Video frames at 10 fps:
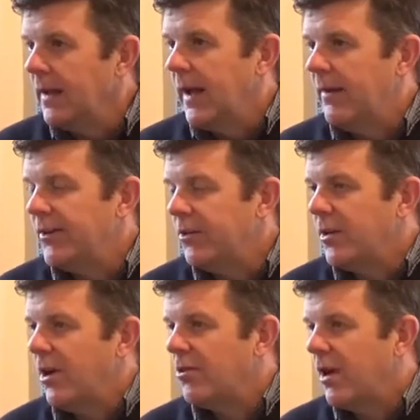Have I done
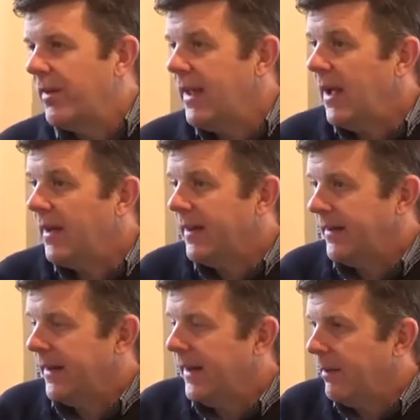co-driving? Yeah, I did
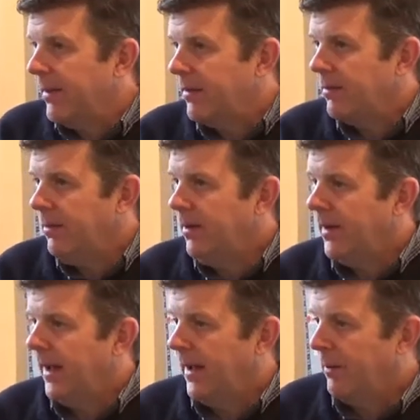a little bit
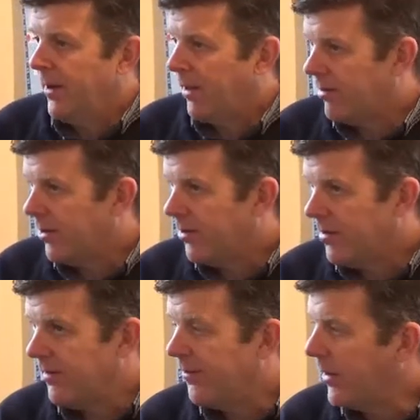when I
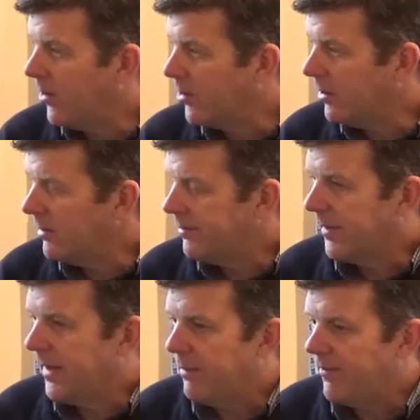started for my uncle
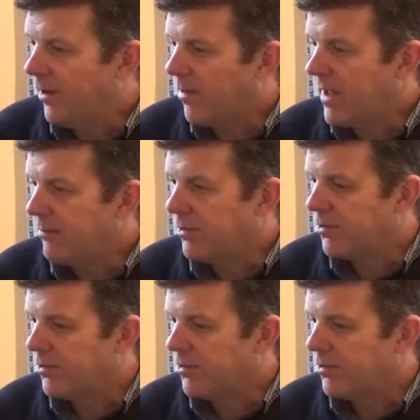before I was able to